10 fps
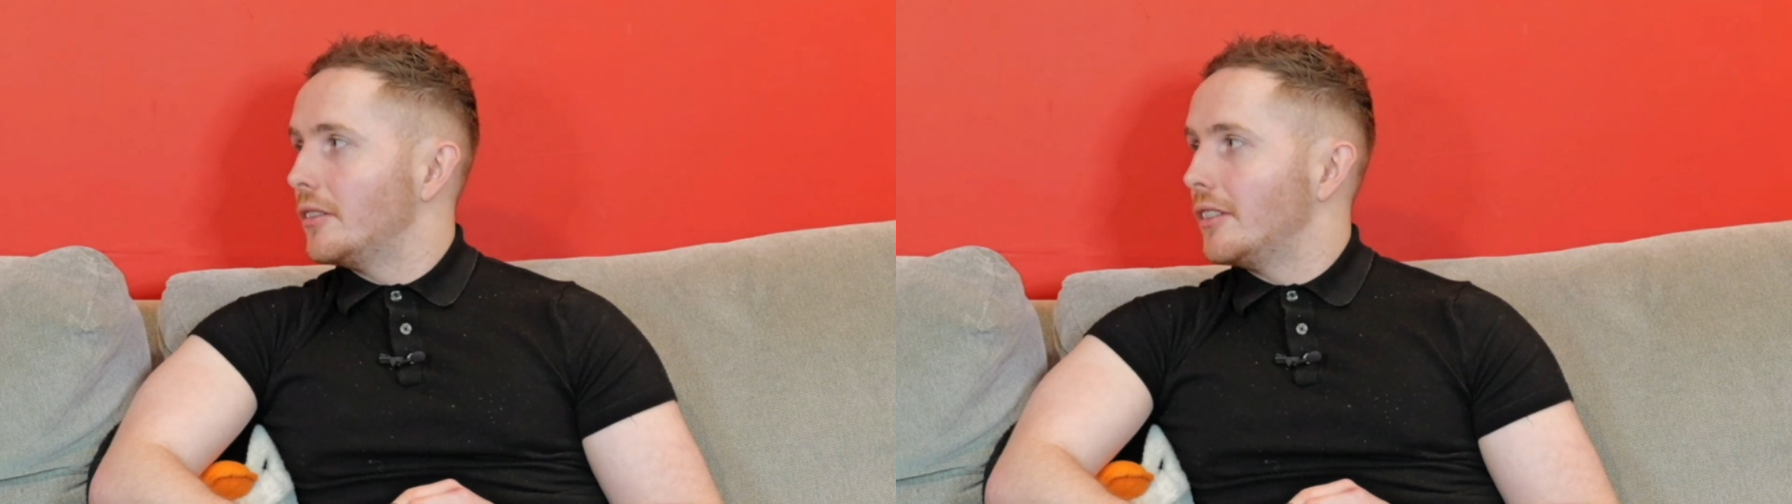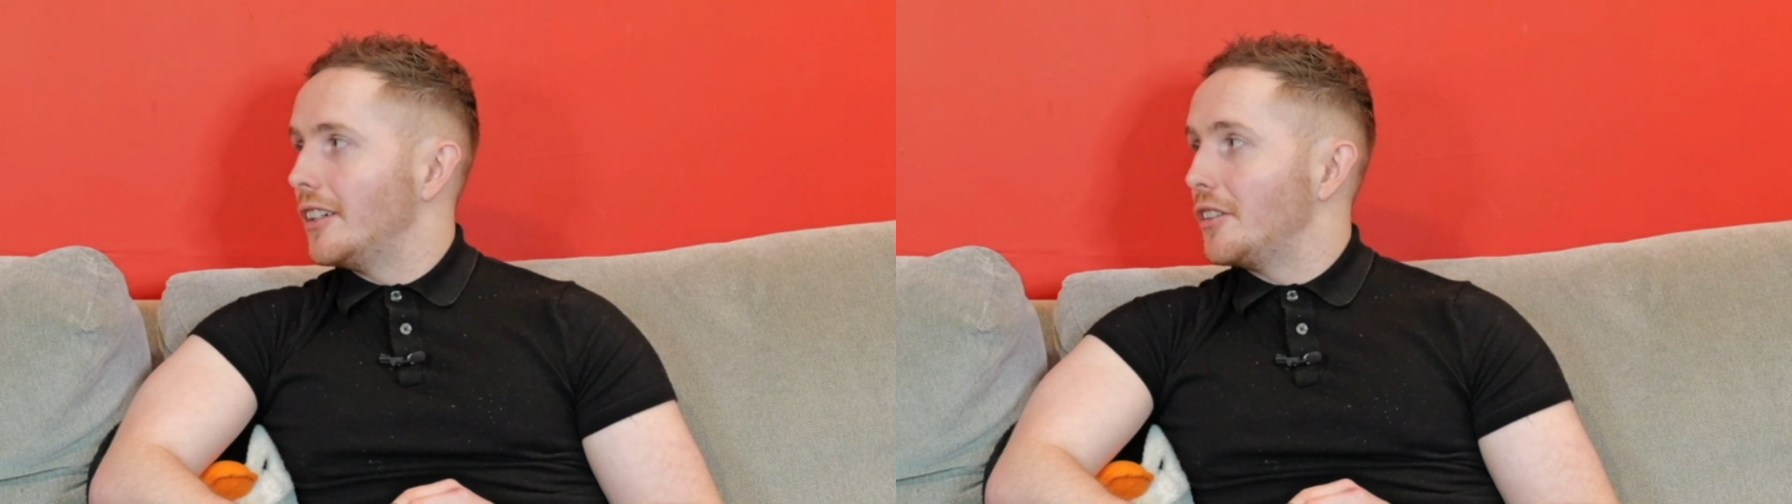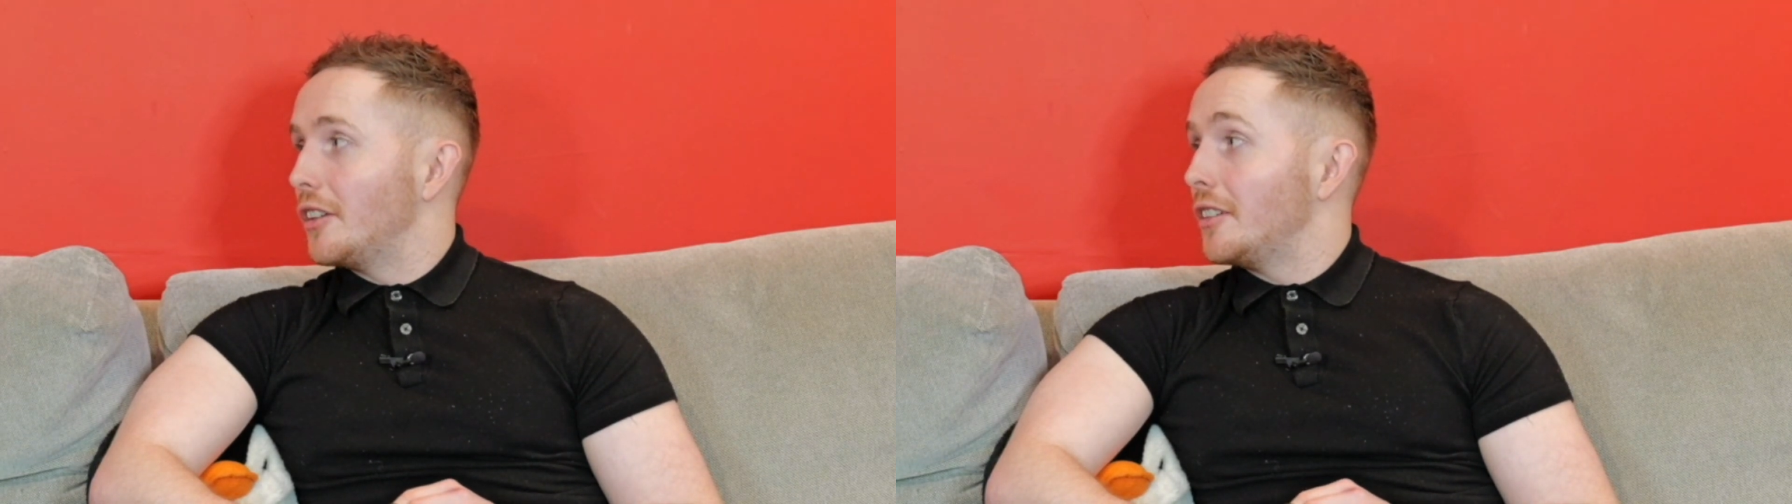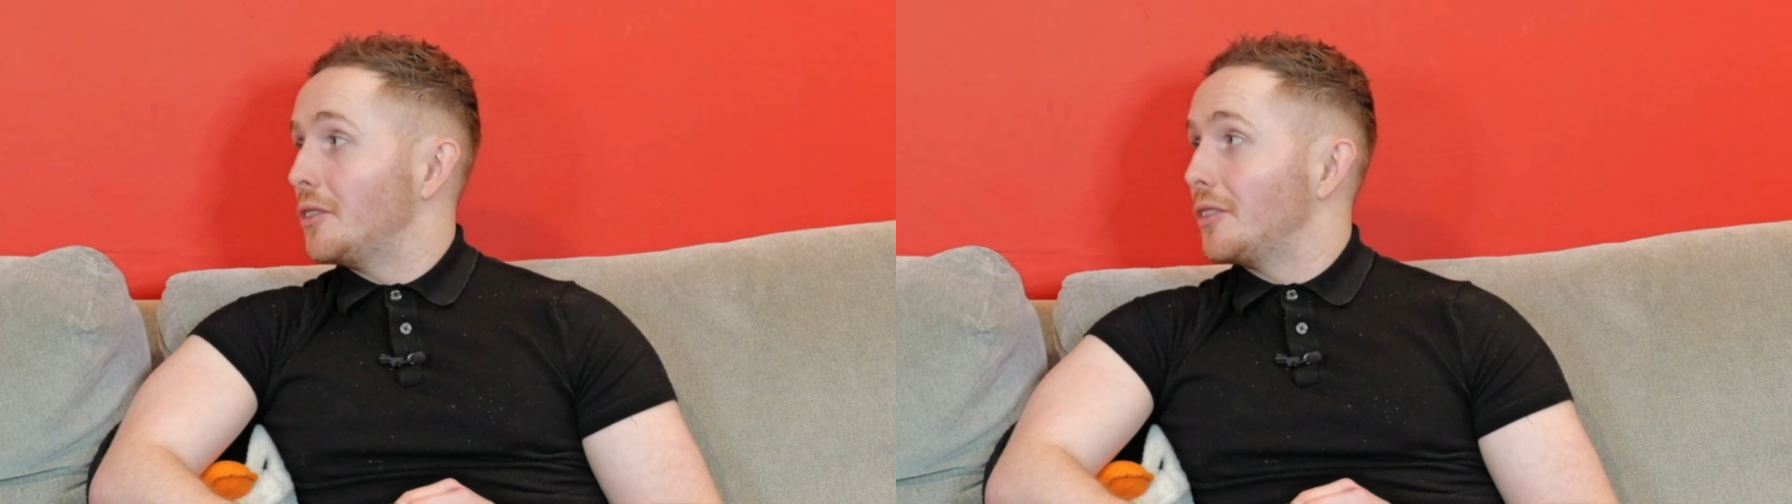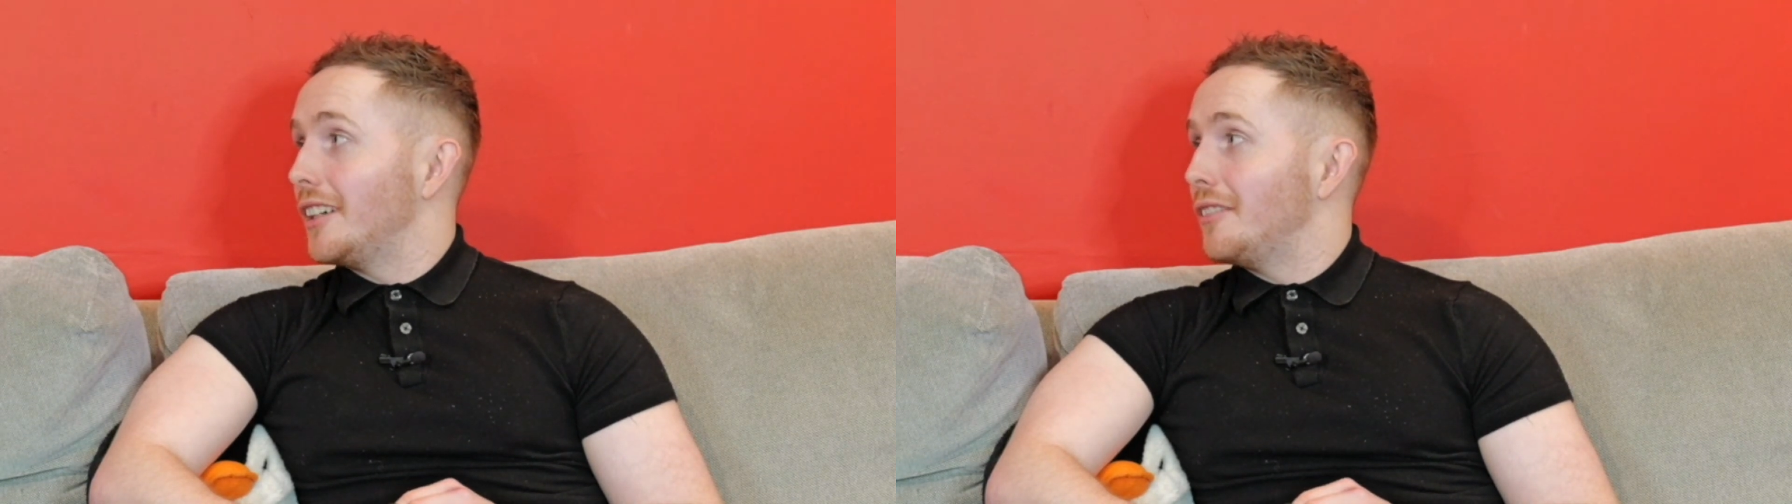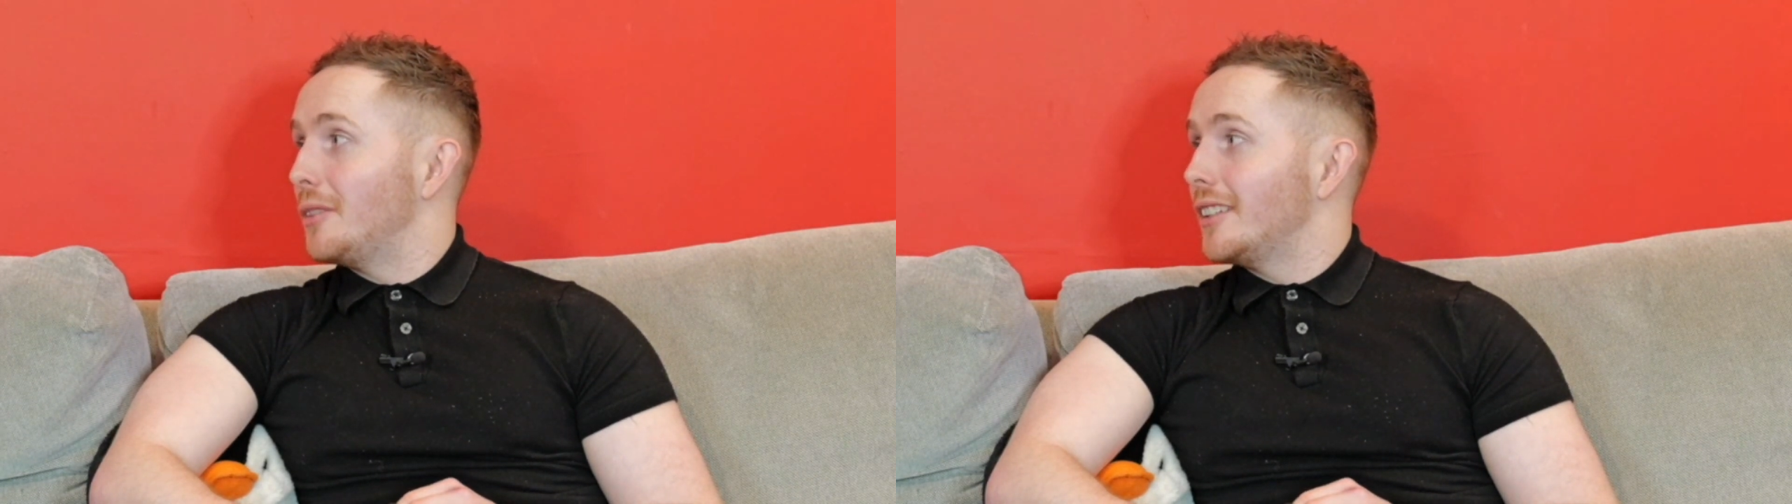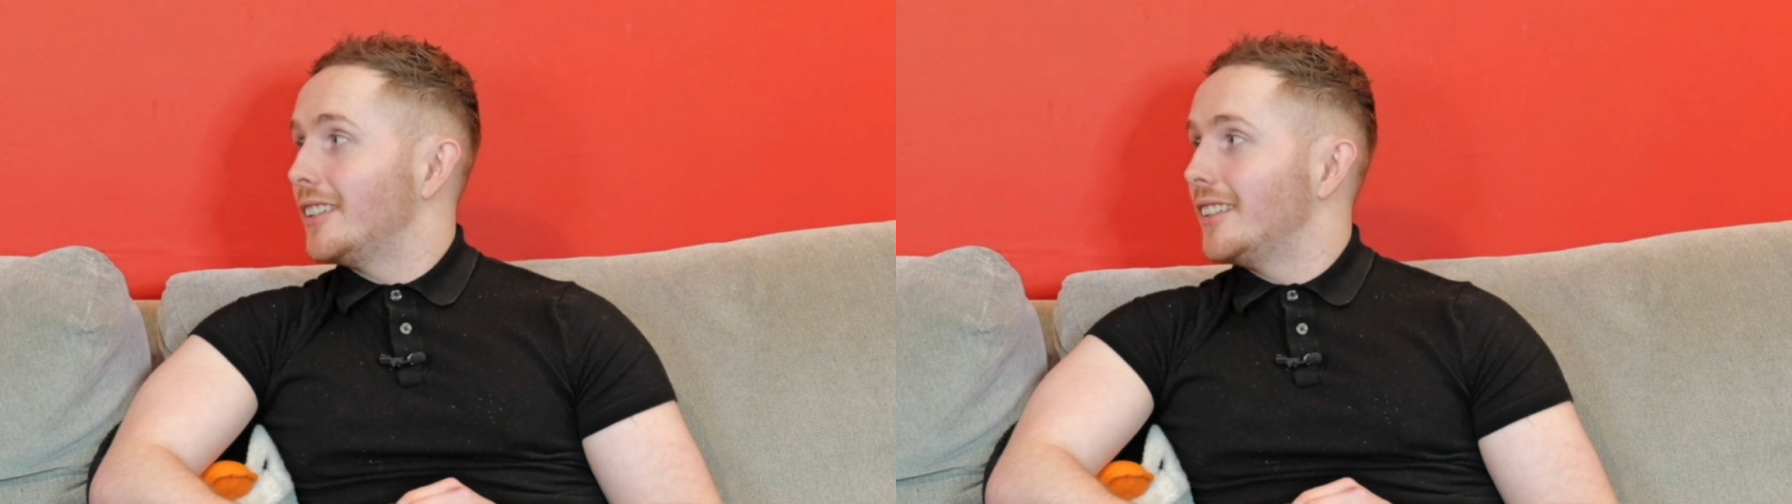learn that you only have one.